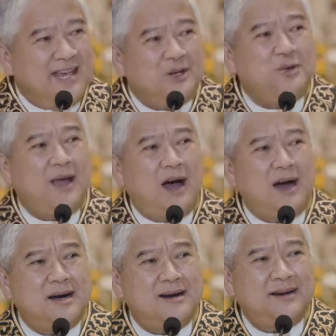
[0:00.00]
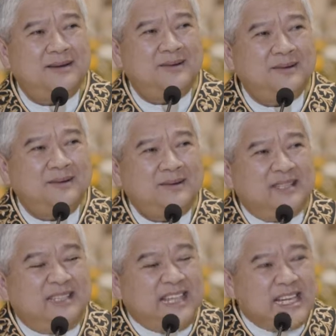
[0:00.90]
Here we are
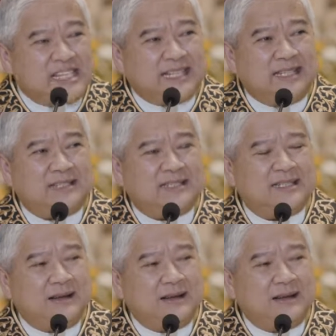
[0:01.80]
decent,